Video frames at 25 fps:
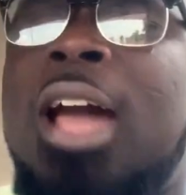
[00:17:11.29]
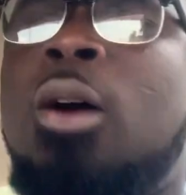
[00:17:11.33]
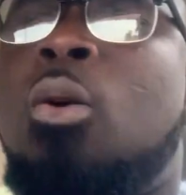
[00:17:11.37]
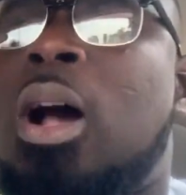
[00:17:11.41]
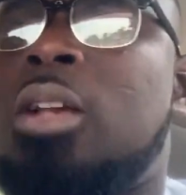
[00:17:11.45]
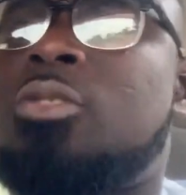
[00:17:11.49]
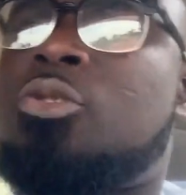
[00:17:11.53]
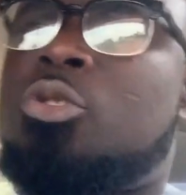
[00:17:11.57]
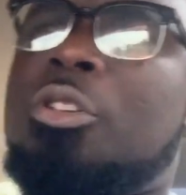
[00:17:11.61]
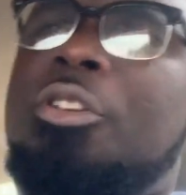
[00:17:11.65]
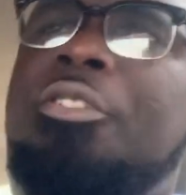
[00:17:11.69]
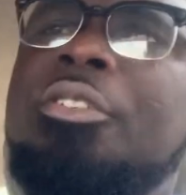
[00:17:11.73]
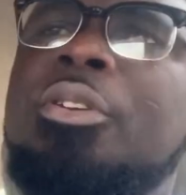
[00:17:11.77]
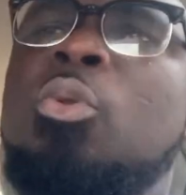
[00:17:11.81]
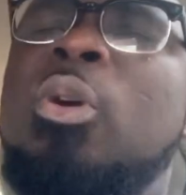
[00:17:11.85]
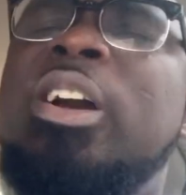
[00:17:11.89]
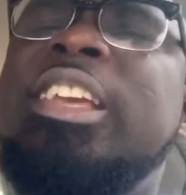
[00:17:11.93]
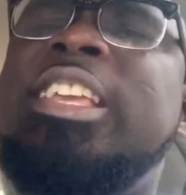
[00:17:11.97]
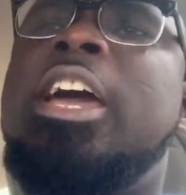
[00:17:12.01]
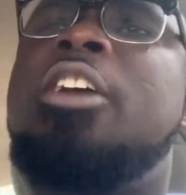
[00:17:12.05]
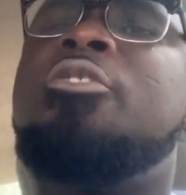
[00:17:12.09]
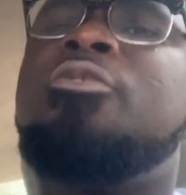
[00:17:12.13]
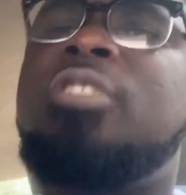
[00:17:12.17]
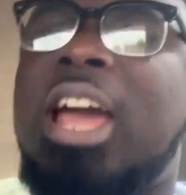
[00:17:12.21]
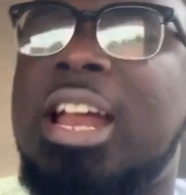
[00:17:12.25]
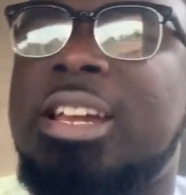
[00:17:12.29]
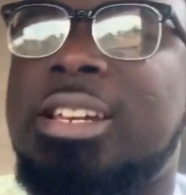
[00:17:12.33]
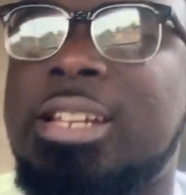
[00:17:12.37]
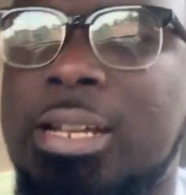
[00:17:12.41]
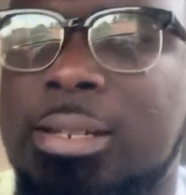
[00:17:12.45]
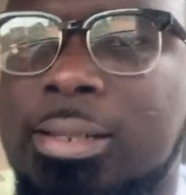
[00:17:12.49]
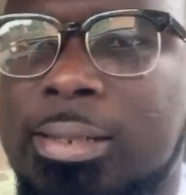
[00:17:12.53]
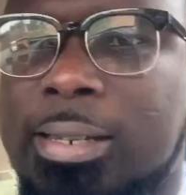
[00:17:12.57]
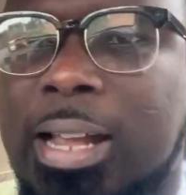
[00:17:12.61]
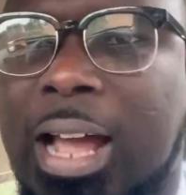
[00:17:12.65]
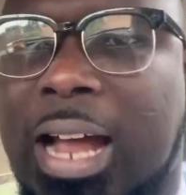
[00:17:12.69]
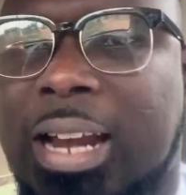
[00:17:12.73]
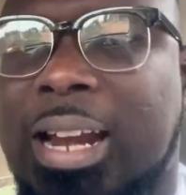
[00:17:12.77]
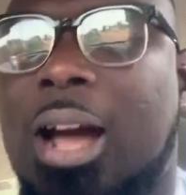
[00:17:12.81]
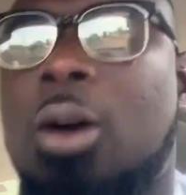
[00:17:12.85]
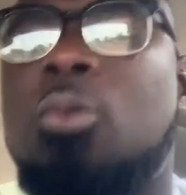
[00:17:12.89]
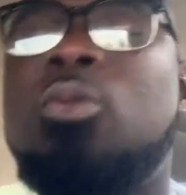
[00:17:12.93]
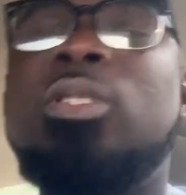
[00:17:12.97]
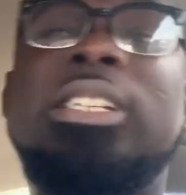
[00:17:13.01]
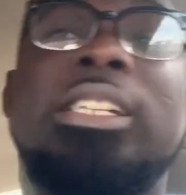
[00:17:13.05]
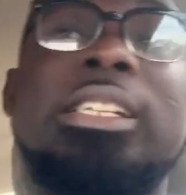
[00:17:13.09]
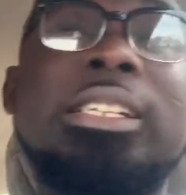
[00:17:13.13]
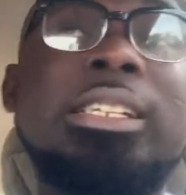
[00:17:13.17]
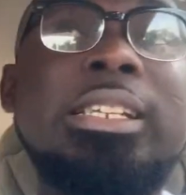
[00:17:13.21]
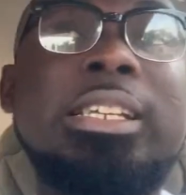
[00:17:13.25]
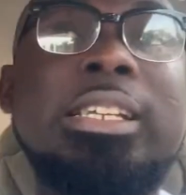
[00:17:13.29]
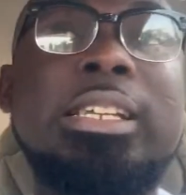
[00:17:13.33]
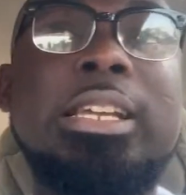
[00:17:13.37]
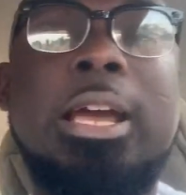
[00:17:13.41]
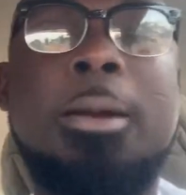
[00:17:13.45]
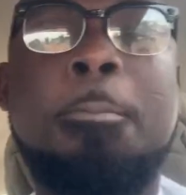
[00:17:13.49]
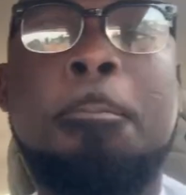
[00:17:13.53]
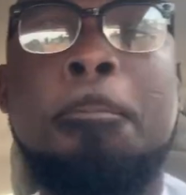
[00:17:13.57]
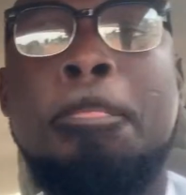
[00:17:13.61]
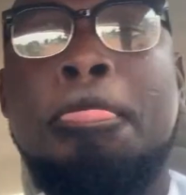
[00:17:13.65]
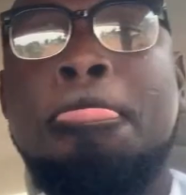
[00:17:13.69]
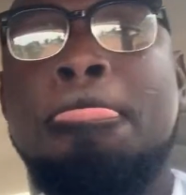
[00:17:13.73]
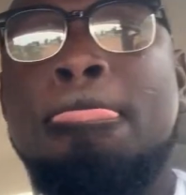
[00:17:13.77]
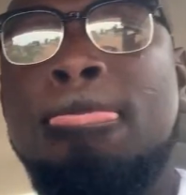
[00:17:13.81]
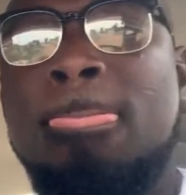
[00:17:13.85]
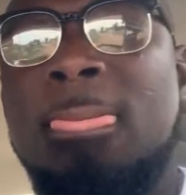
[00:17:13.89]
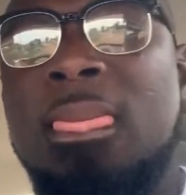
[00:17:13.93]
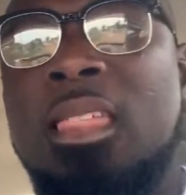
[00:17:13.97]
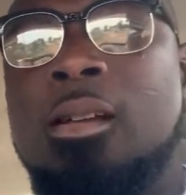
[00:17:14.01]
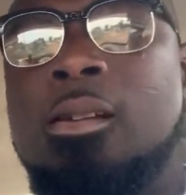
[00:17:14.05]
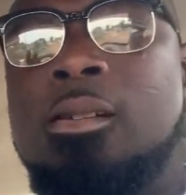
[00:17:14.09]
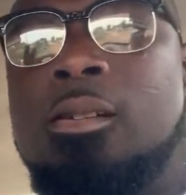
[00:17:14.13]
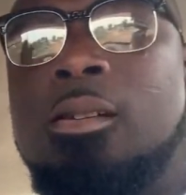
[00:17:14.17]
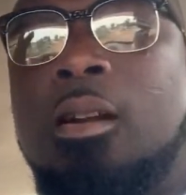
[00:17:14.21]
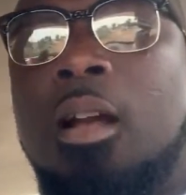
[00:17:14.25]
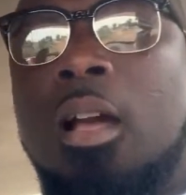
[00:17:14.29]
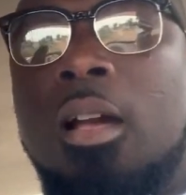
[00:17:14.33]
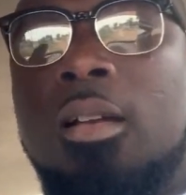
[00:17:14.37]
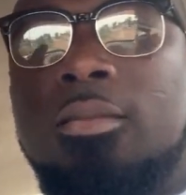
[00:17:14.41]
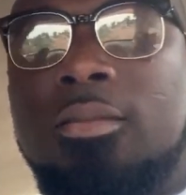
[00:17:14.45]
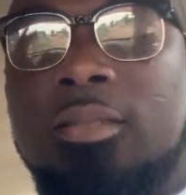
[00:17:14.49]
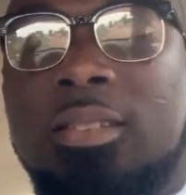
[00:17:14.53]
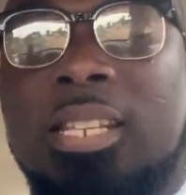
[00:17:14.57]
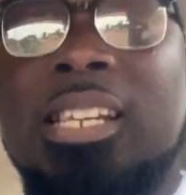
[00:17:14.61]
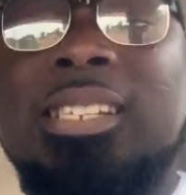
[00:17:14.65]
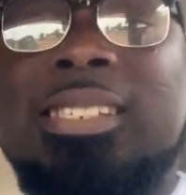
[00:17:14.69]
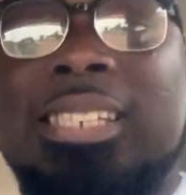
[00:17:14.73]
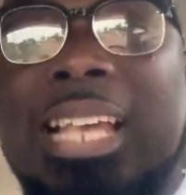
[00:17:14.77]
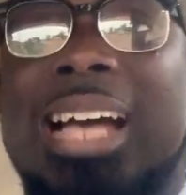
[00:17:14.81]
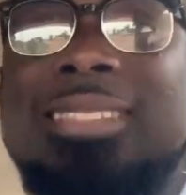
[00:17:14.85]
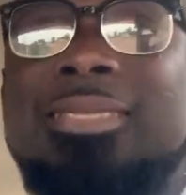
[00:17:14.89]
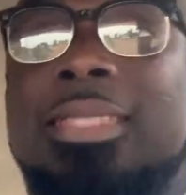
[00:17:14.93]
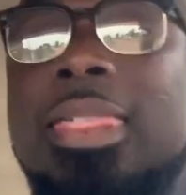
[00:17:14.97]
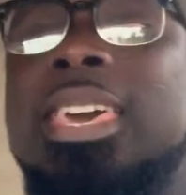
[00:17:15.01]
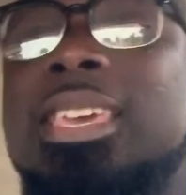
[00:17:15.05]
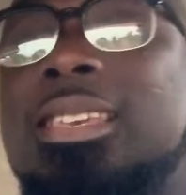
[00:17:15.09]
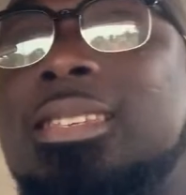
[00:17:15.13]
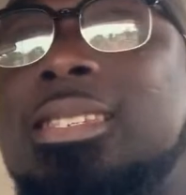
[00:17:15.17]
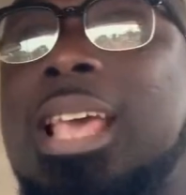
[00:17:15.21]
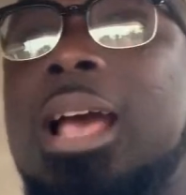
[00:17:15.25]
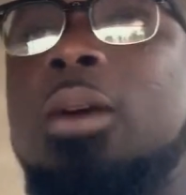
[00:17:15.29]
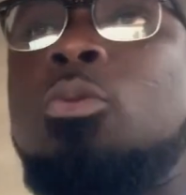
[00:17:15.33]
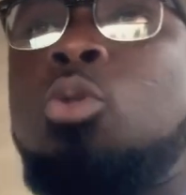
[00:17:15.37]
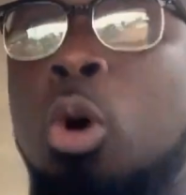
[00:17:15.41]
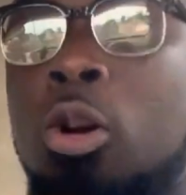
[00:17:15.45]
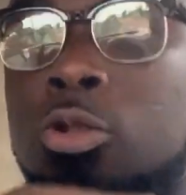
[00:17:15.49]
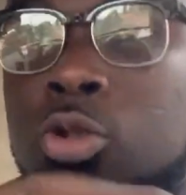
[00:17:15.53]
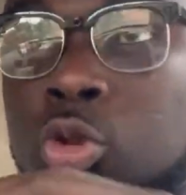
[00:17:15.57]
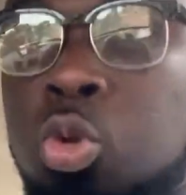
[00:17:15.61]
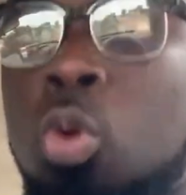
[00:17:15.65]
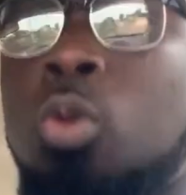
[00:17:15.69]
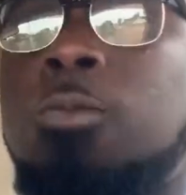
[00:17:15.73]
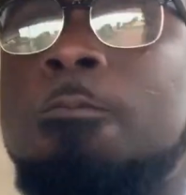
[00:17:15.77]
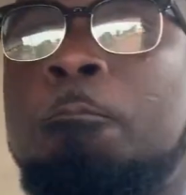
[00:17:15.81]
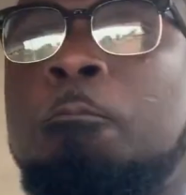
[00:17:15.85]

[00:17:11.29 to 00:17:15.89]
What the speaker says: Was sorry when you're near and I won't the these are things that cost